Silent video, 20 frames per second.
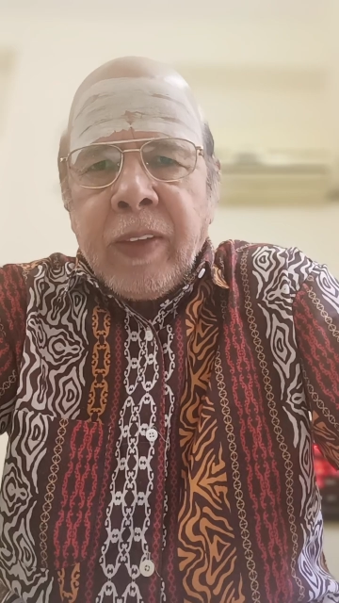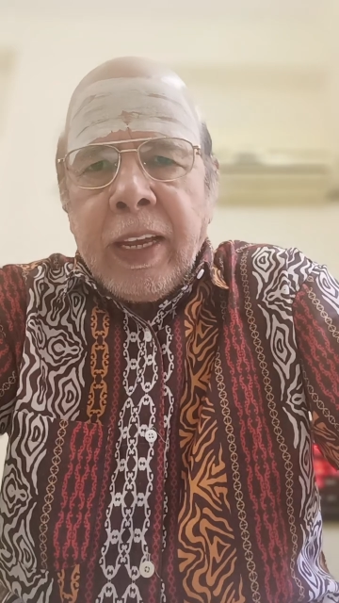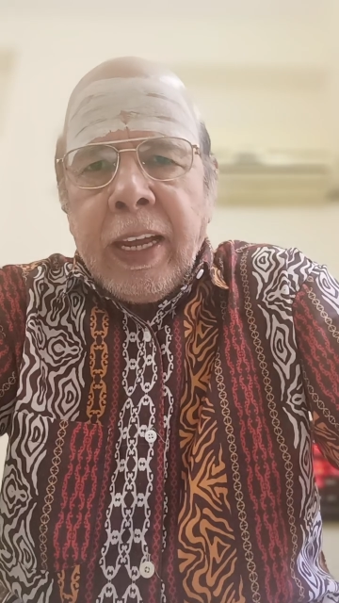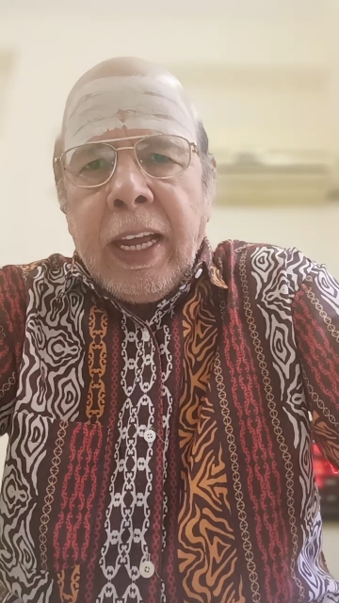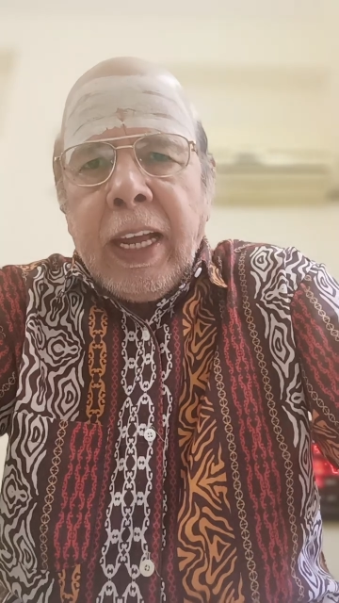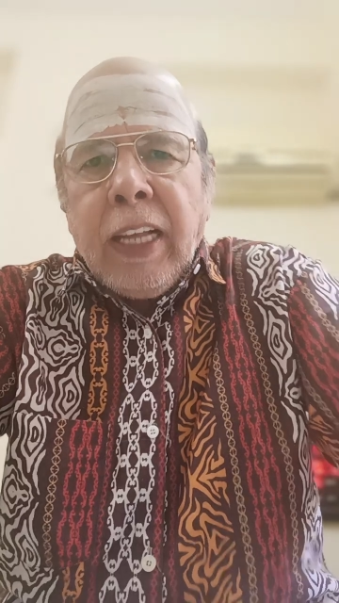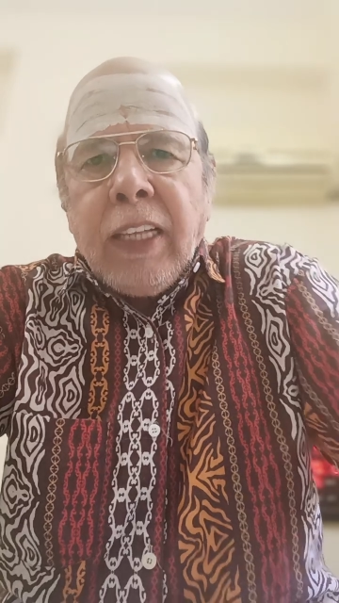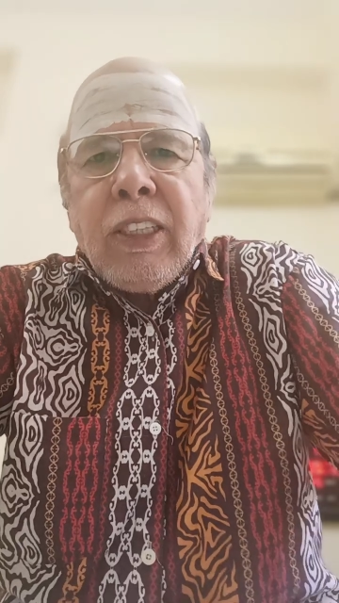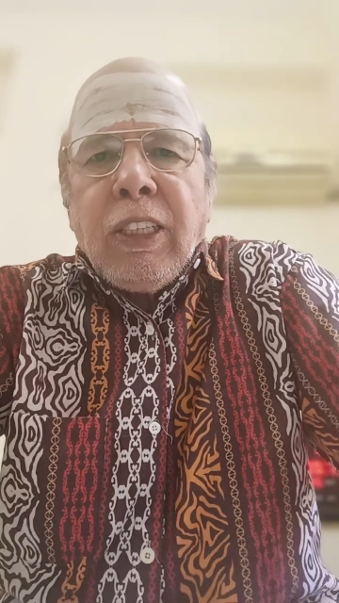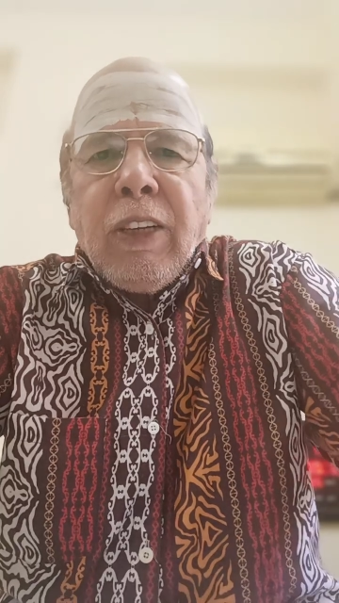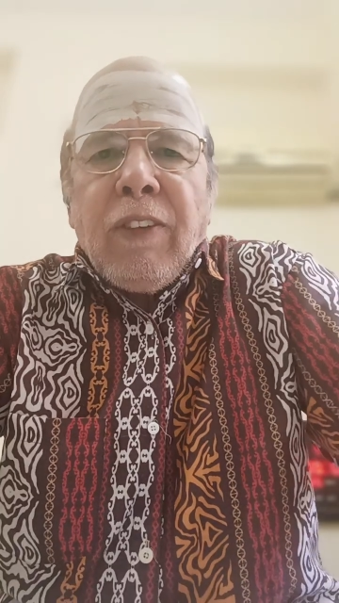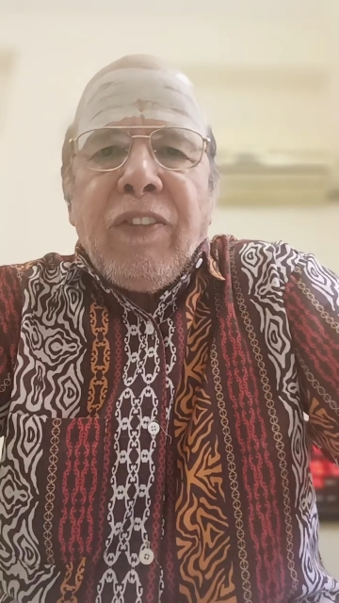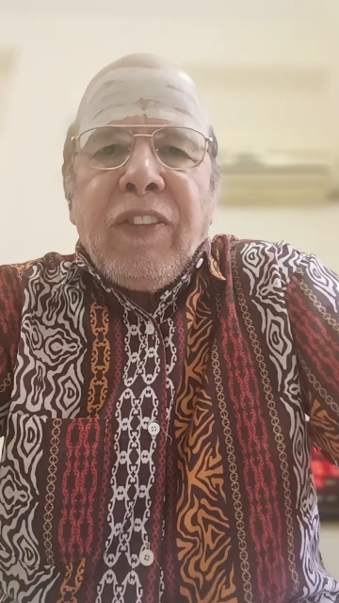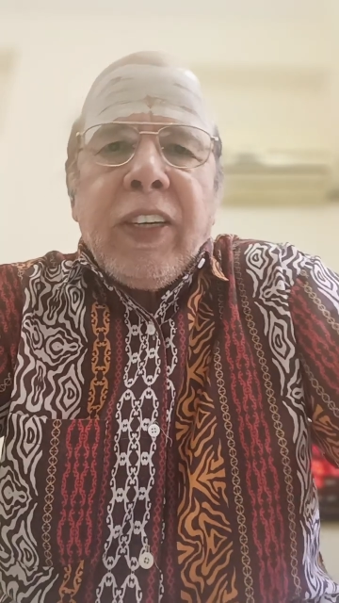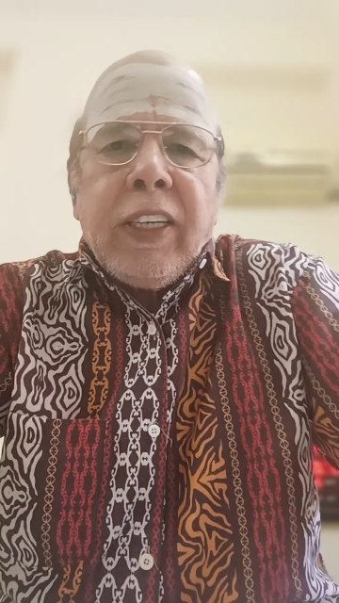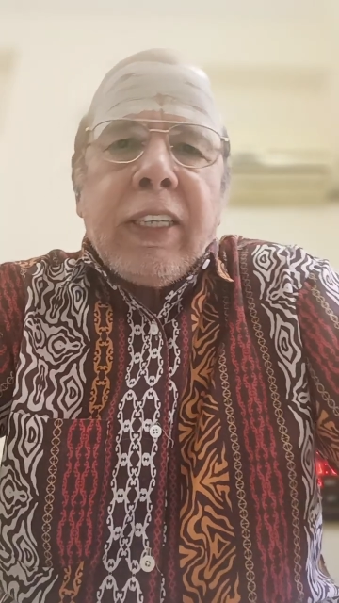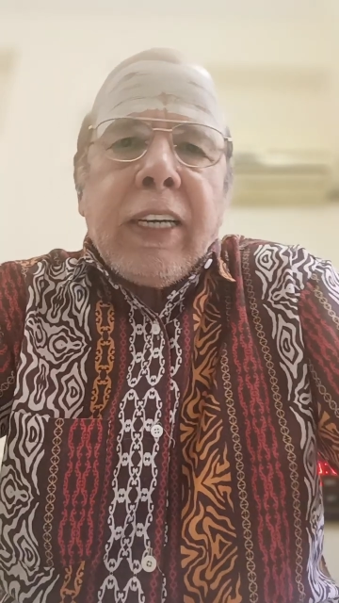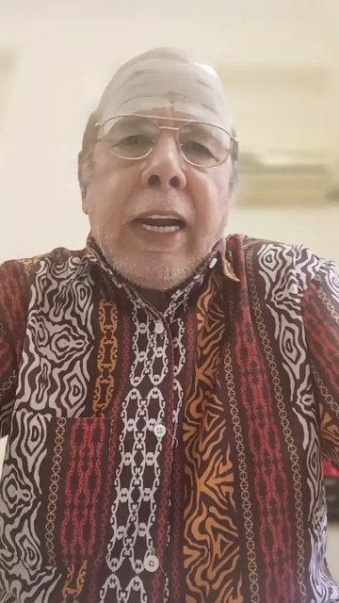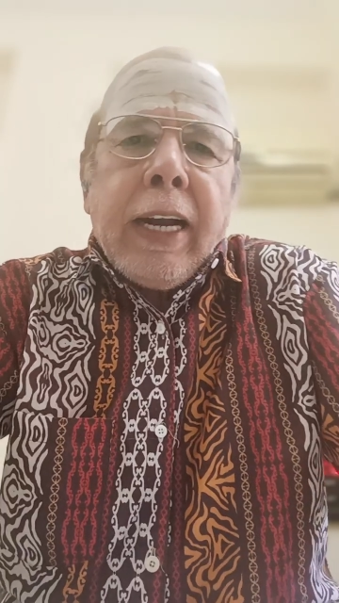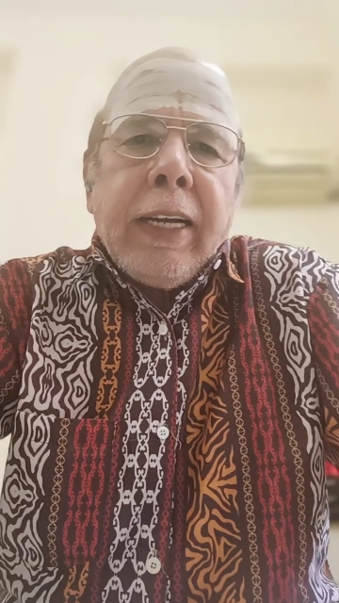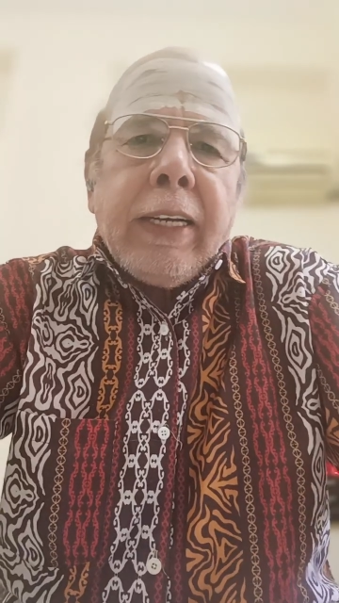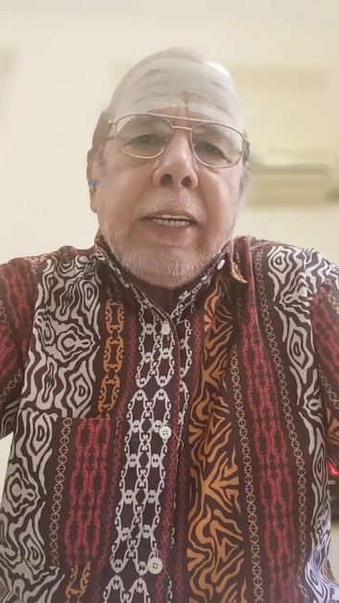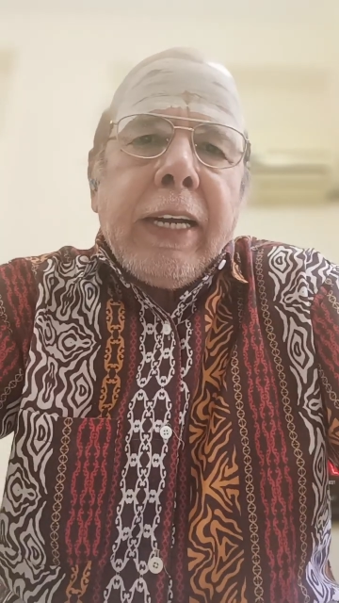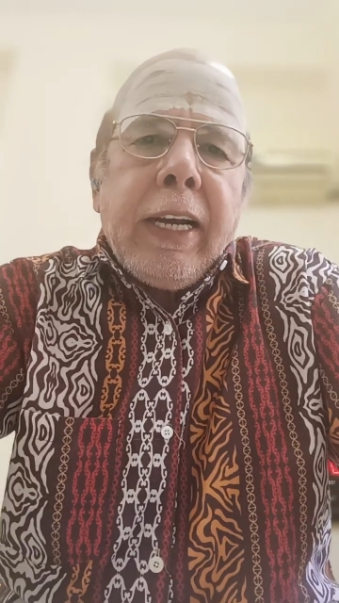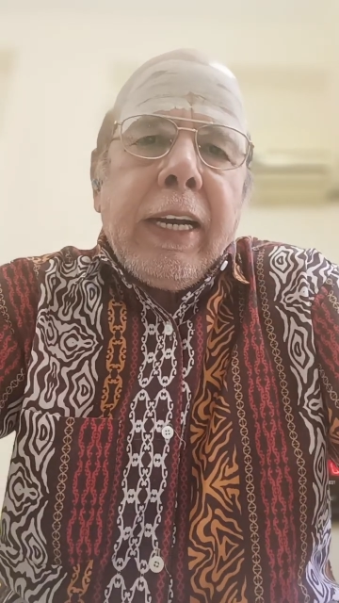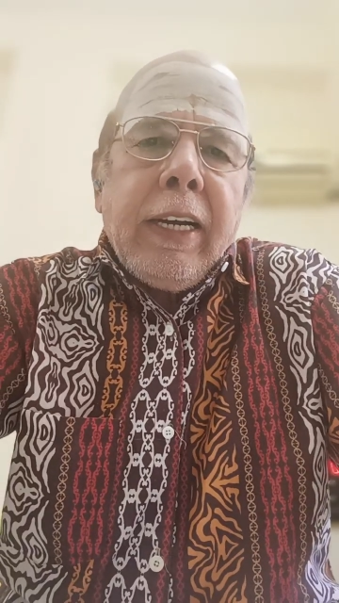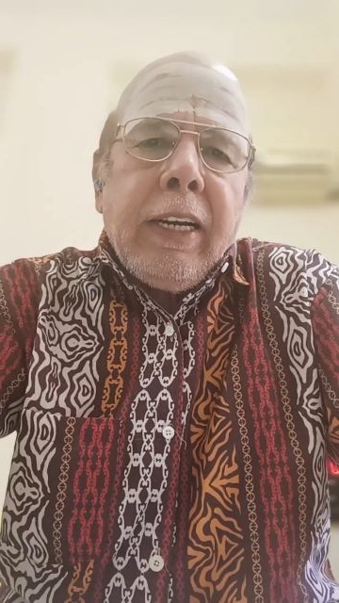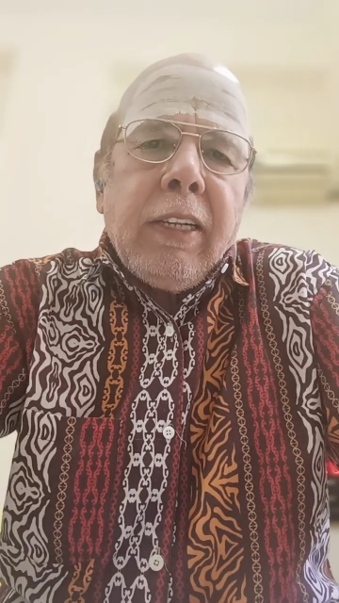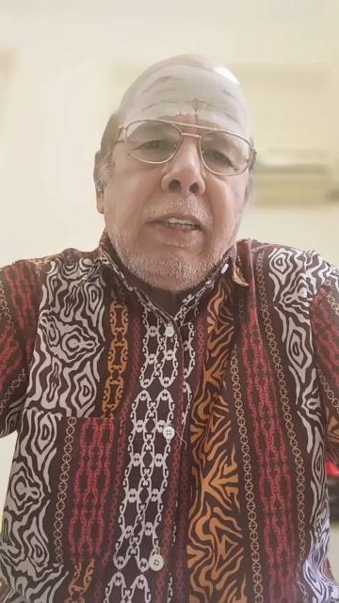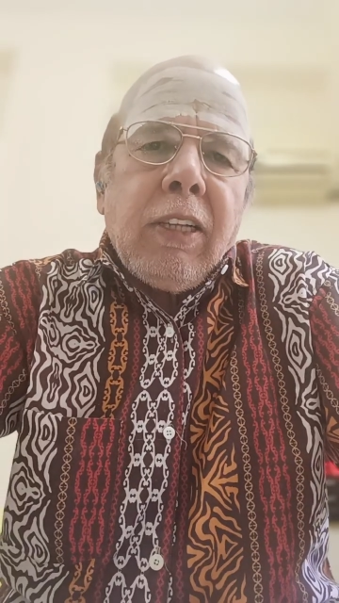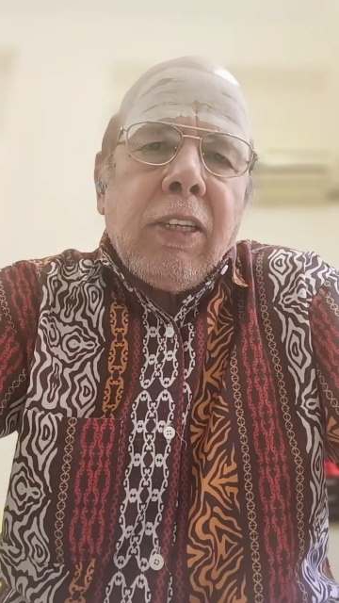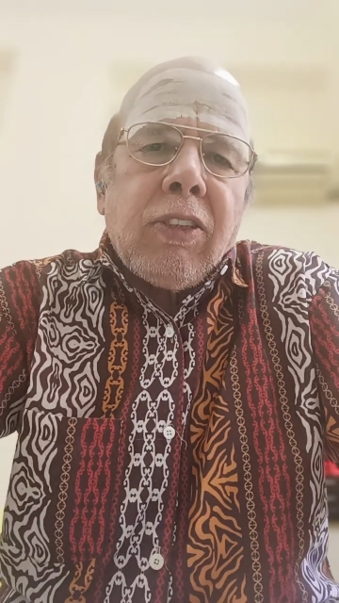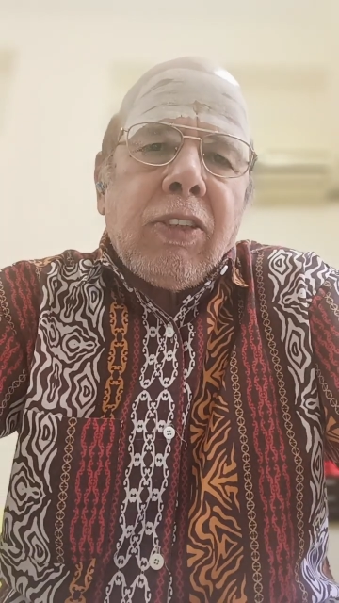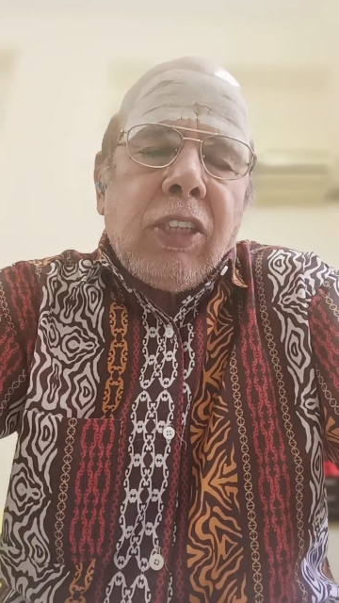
as if it contained the